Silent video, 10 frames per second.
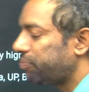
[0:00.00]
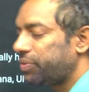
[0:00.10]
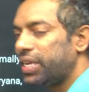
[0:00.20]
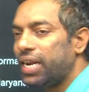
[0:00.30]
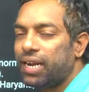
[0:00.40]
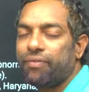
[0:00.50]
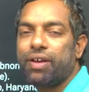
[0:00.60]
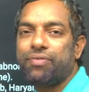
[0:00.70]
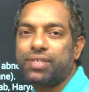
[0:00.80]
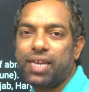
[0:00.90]
Heat
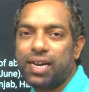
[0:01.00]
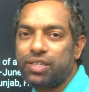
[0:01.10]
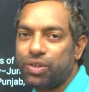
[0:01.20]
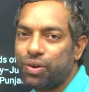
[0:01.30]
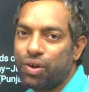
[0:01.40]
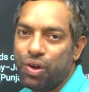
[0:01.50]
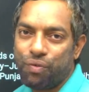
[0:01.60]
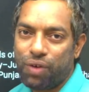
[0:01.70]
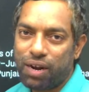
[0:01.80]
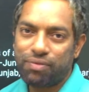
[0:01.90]
waves also
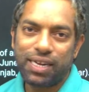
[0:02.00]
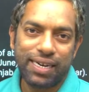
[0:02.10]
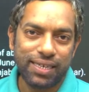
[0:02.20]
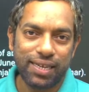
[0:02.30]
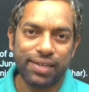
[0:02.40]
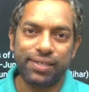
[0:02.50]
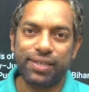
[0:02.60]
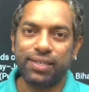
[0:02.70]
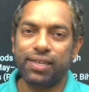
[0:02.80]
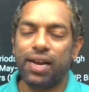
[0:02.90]
one of the
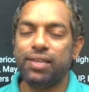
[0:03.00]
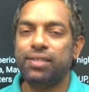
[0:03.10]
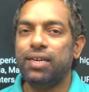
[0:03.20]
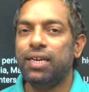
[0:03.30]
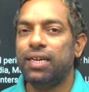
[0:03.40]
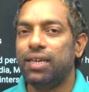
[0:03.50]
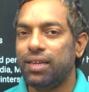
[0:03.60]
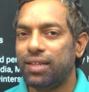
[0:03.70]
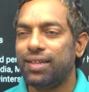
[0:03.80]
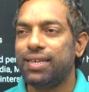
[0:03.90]
disasters, guys.
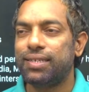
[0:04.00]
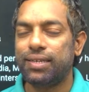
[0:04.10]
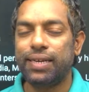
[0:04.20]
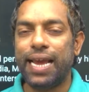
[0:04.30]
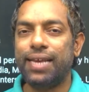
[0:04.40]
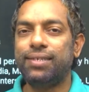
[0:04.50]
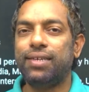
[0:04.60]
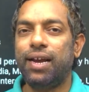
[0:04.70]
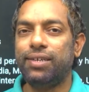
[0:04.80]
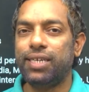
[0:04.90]
These days
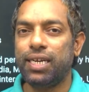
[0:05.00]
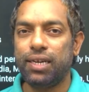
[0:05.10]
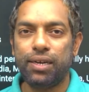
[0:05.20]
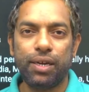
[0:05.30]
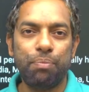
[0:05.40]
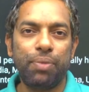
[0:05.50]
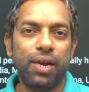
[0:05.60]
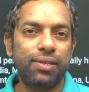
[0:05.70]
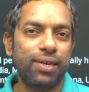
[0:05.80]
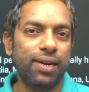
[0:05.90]
actually
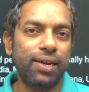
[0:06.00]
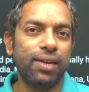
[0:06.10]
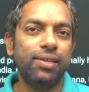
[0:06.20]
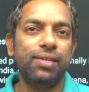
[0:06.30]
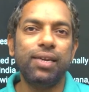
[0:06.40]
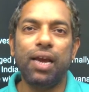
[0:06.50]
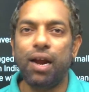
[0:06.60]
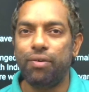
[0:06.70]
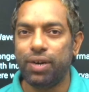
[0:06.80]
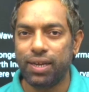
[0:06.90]
temperature increasing
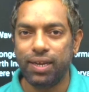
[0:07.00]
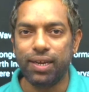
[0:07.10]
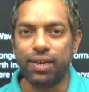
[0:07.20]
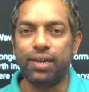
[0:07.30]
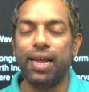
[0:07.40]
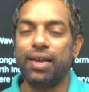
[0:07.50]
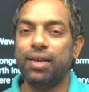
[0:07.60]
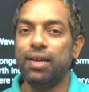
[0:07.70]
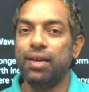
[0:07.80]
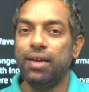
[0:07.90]
every year, like
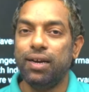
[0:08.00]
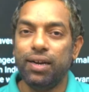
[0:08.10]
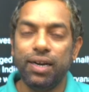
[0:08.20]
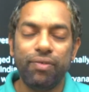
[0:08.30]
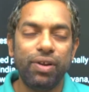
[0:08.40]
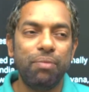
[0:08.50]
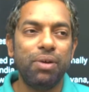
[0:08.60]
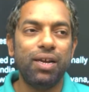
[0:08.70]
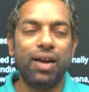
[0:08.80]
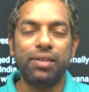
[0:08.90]
it will
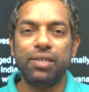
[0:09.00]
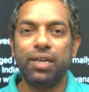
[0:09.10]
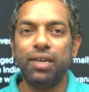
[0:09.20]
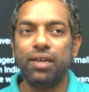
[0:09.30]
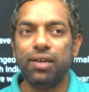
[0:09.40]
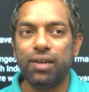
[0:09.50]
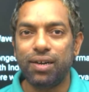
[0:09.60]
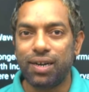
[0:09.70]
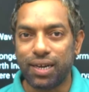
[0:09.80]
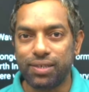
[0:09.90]
be actually
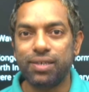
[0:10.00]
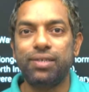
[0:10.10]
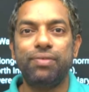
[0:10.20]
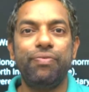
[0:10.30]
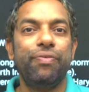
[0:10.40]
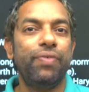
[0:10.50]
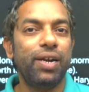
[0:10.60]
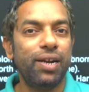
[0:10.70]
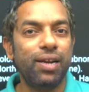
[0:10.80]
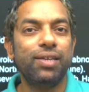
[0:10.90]
touches 50
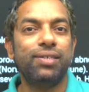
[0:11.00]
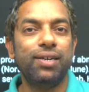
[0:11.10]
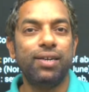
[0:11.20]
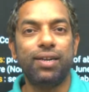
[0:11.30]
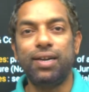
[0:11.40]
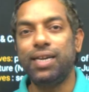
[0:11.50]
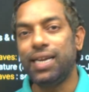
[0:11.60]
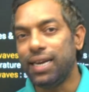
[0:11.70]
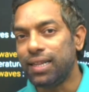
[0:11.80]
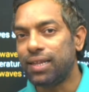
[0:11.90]
degrees centigrade
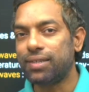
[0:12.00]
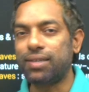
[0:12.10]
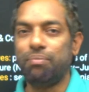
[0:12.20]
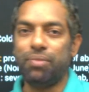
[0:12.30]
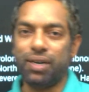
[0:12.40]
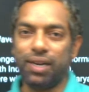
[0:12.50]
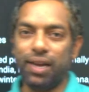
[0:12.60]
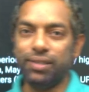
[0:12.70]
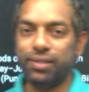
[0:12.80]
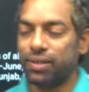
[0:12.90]
in the summer,
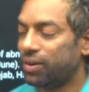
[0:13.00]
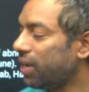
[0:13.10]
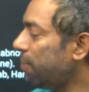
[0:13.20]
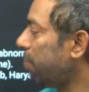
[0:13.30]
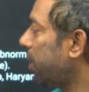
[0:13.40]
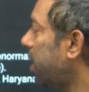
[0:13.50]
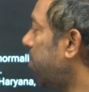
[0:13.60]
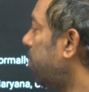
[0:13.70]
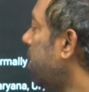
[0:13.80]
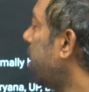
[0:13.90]
guys. Okay. Yep.